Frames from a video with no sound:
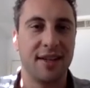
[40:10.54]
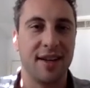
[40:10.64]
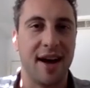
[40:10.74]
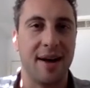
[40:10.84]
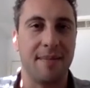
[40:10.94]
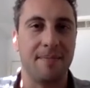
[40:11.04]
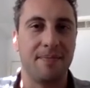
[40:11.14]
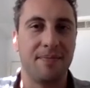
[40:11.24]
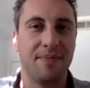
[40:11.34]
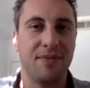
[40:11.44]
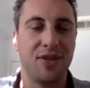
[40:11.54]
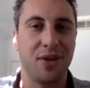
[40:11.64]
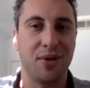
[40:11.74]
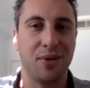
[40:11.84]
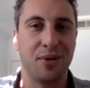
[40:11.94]
um,
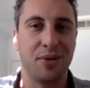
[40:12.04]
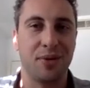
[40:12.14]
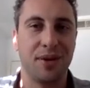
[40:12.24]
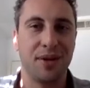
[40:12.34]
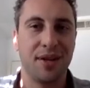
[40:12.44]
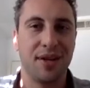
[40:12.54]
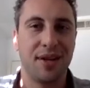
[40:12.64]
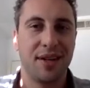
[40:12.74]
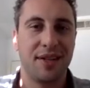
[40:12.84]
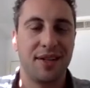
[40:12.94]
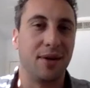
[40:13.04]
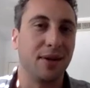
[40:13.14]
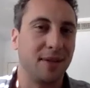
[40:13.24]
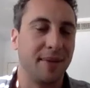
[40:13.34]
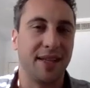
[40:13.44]
to to
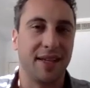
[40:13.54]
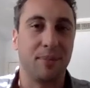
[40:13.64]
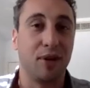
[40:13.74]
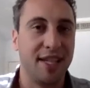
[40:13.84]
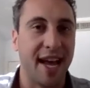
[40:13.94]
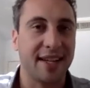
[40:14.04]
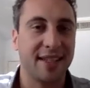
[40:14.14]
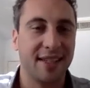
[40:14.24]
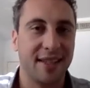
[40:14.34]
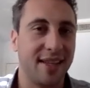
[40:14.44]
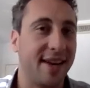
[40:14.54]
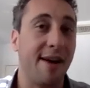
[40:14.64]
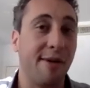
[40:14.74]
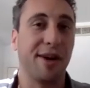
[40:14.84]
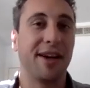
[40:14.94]
ultimately protect the
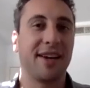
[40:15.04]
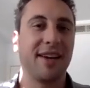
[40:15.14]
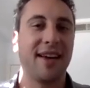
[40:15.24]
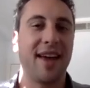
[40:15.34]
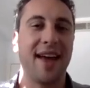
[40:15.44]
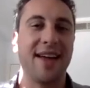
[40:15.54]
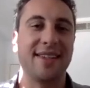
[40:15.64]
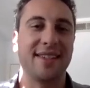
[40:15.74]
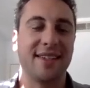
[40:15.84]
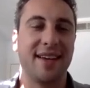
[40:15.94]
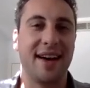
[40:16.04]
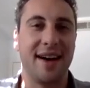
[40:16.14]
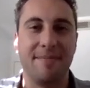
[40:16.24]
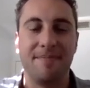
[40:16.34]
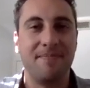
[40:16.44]
network. And
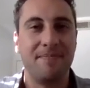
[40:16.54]
um,